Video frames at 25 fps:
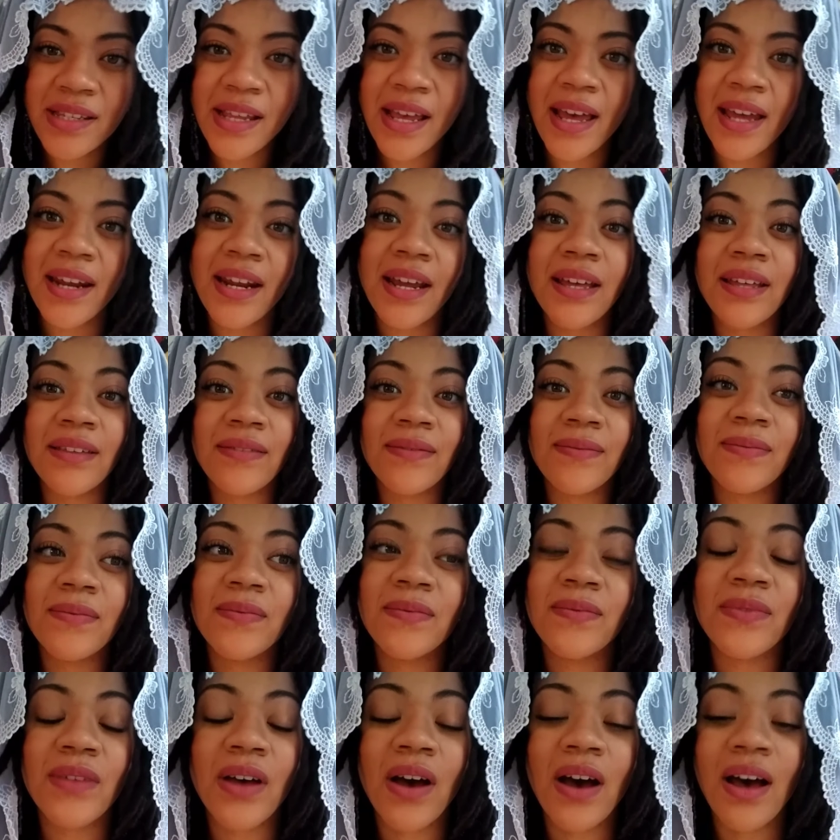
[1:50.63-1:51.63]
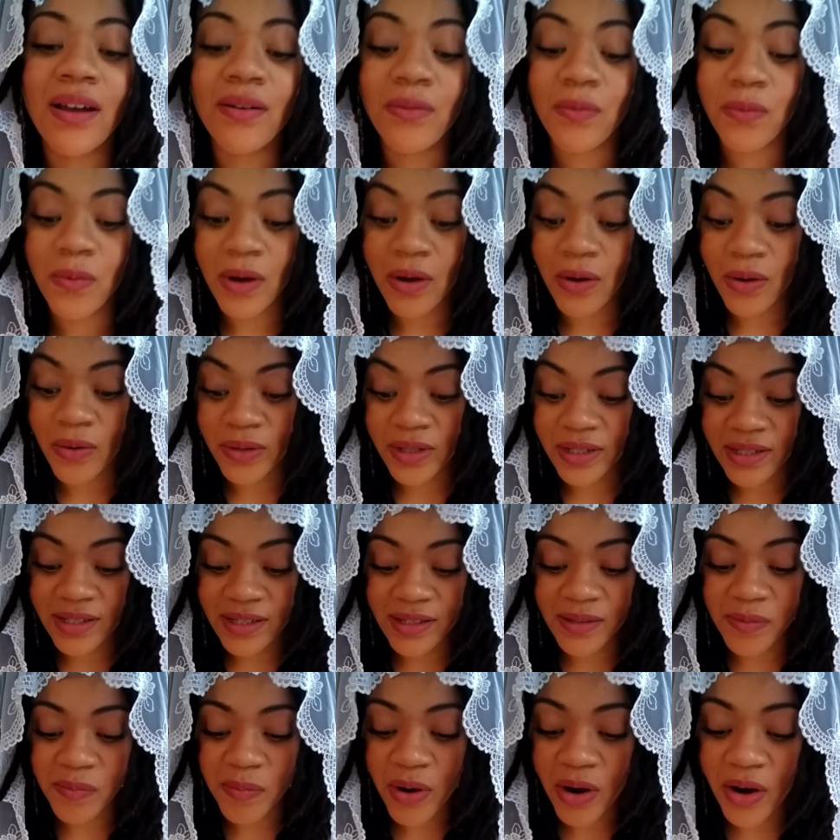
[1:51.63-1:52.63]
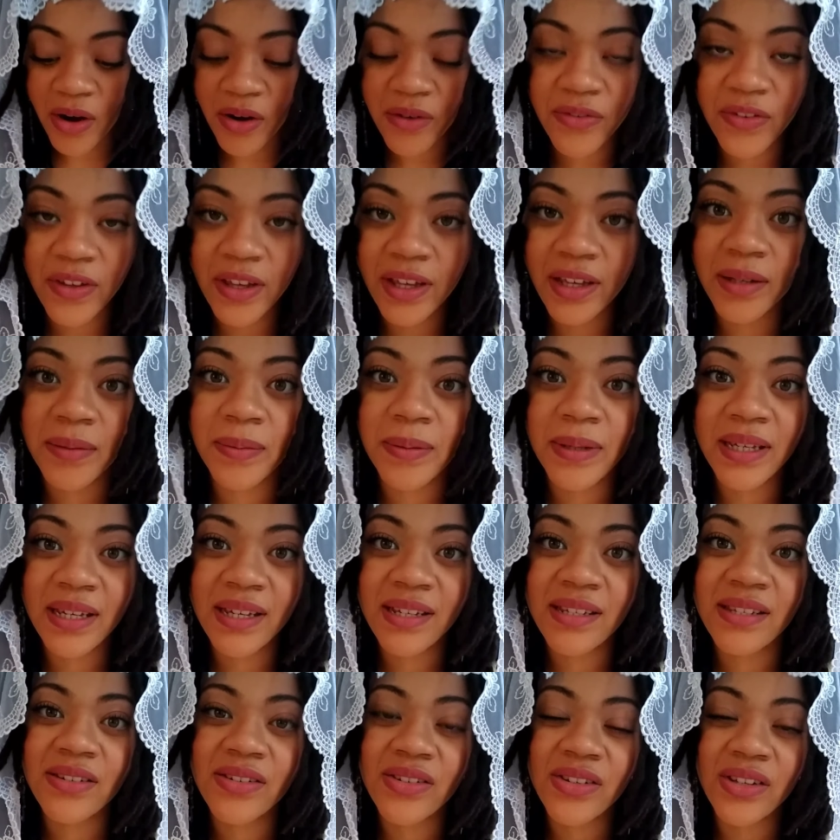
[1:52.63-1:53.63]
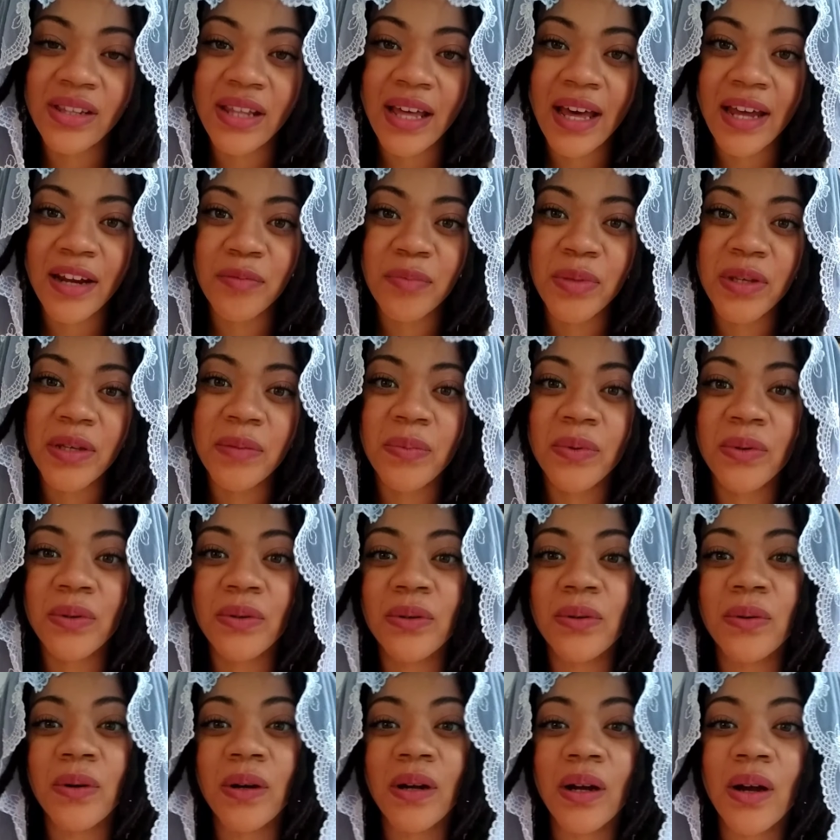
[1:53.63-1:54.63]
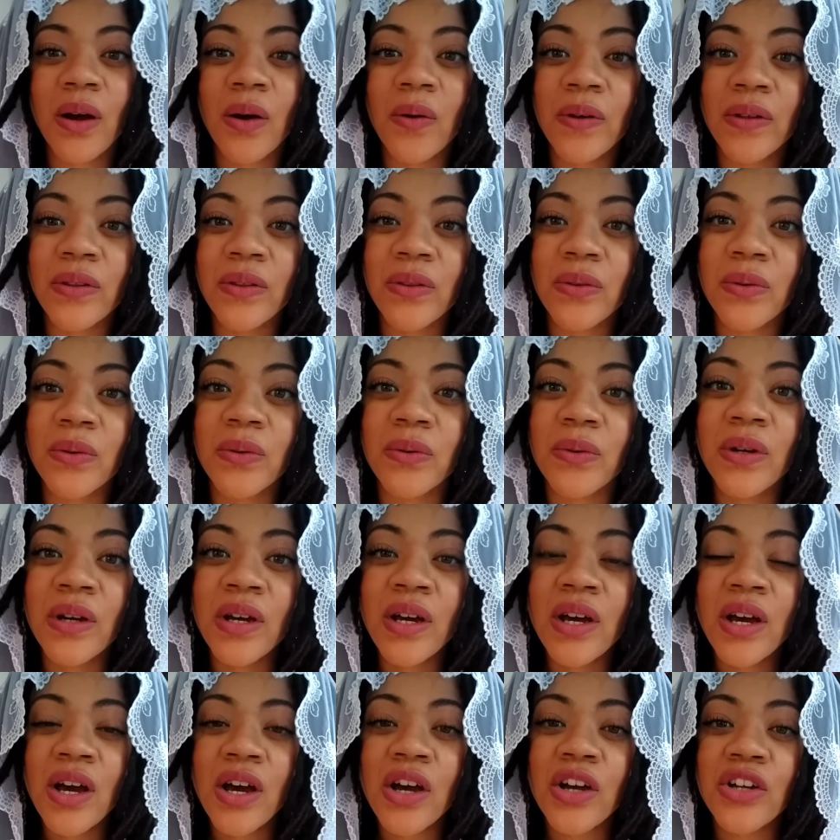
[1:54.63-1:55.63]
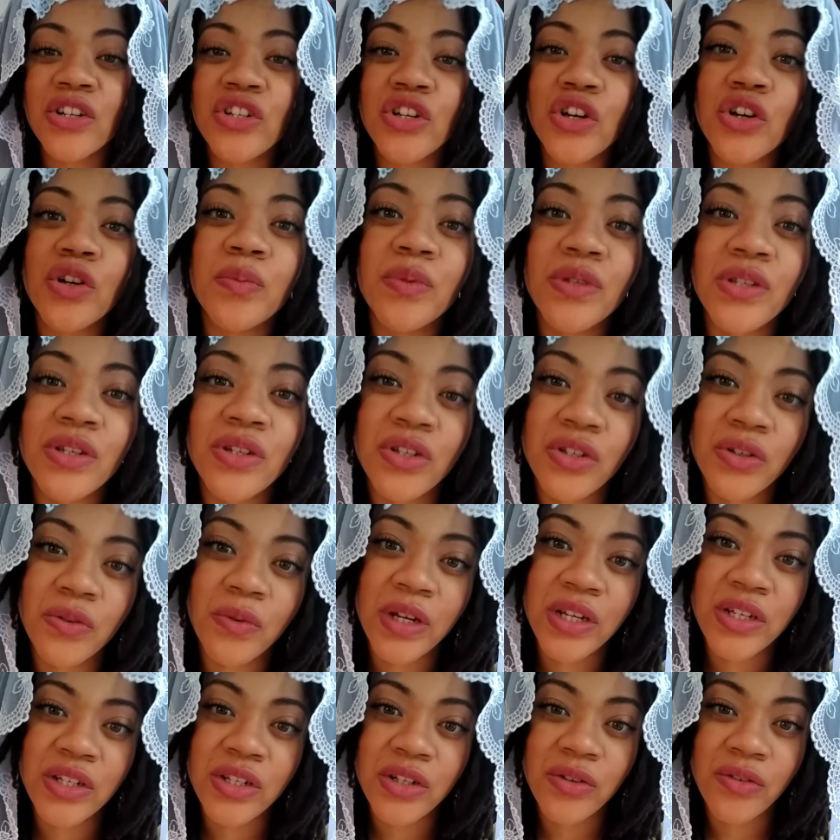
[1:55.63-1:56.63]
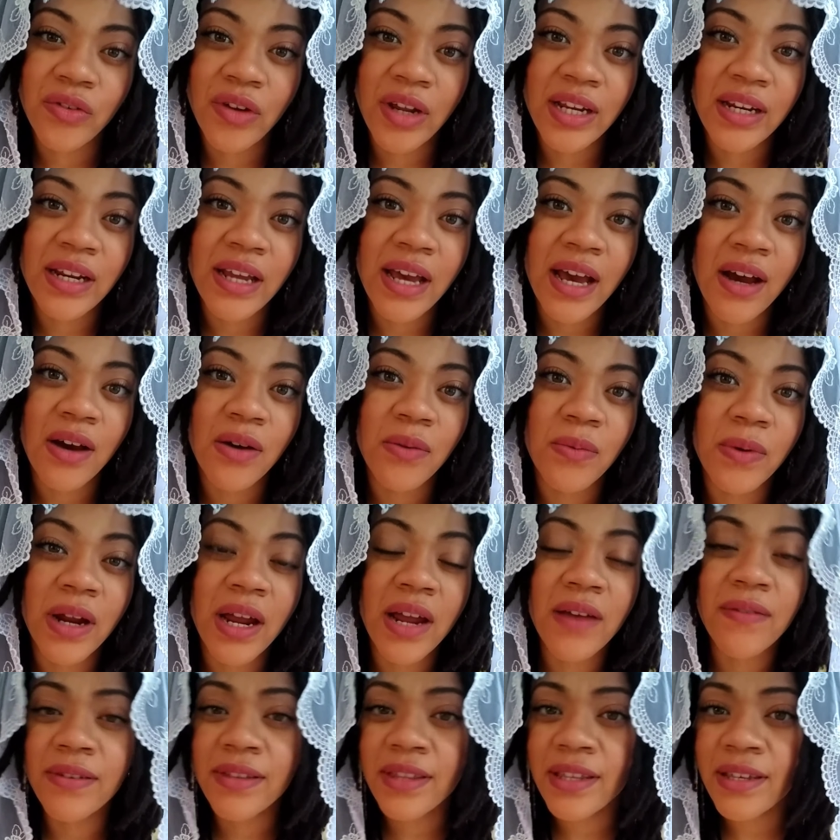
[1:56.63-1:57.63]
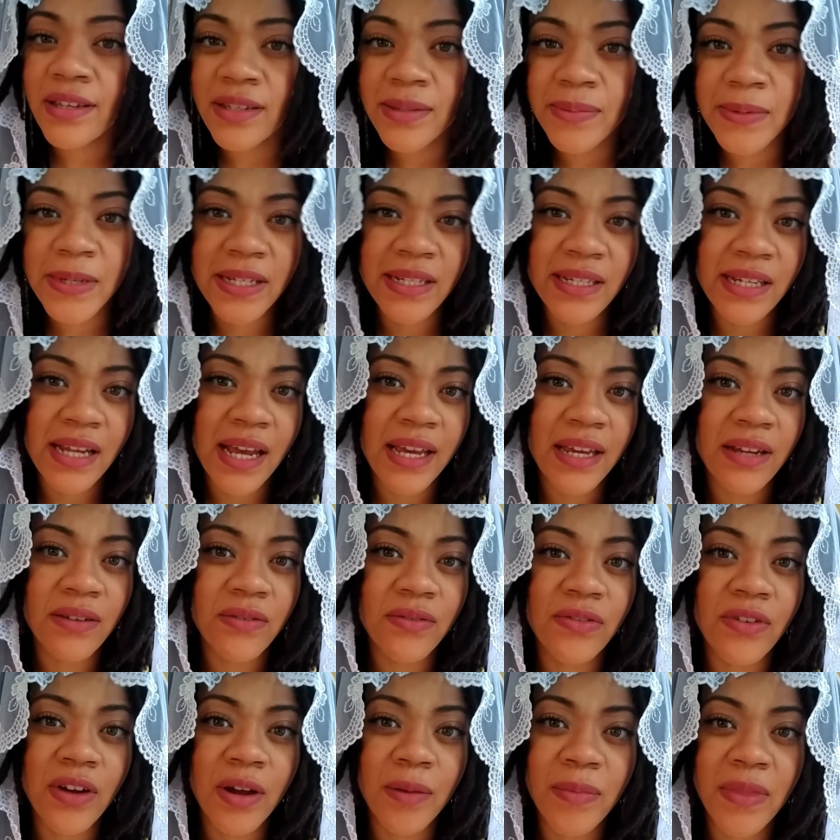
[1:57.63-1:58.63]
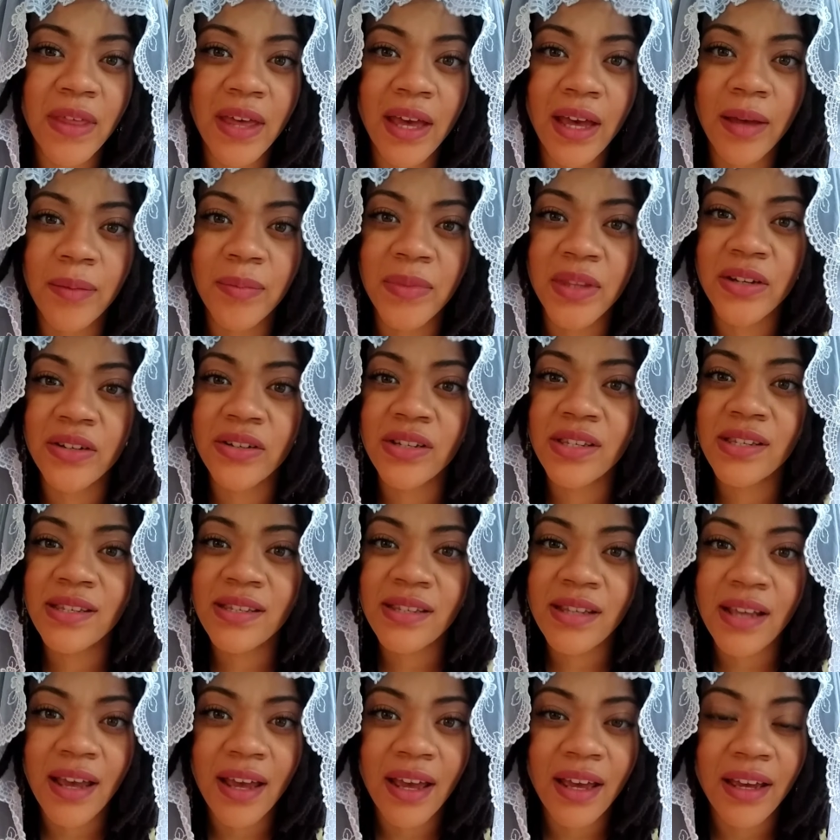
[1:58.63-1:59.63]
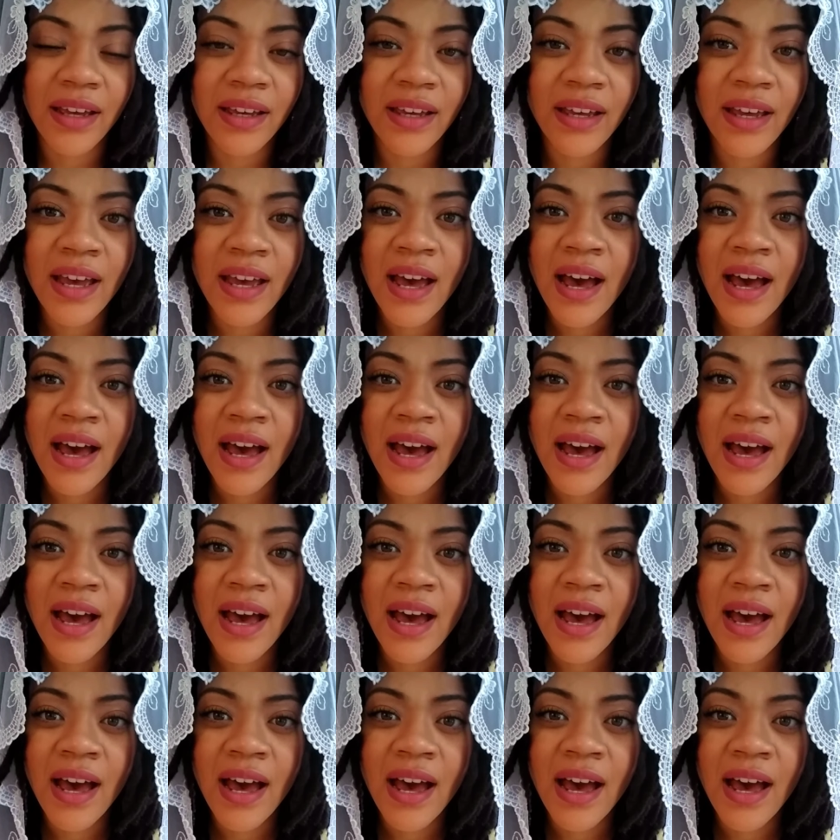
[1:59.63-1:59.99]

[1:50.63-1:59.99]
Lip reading: And I thought, whoa, this is perfect, because there's a lot of people who are going through a Job situation right now where everything's being taken from them. They're sick.